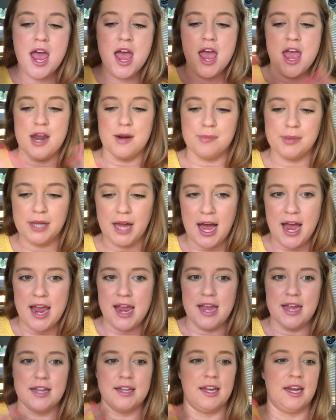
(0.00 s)
and apply
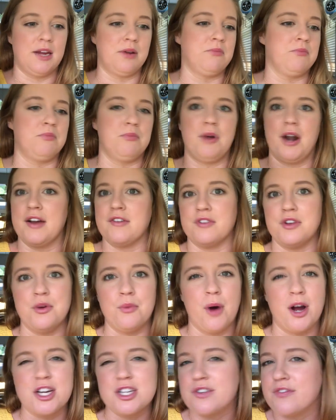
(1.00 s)
it like whenever you
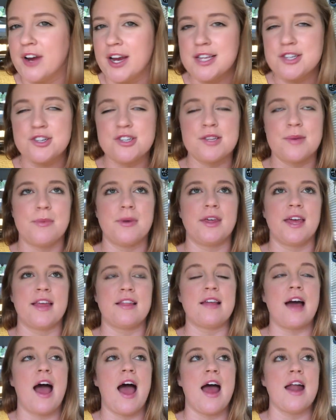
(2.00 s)
wash your face or something like
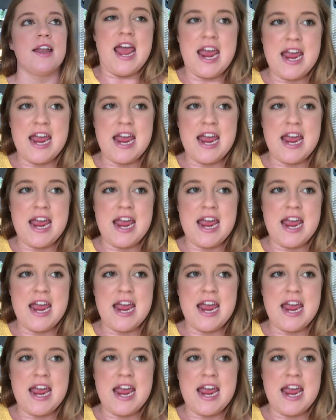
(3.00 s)
that.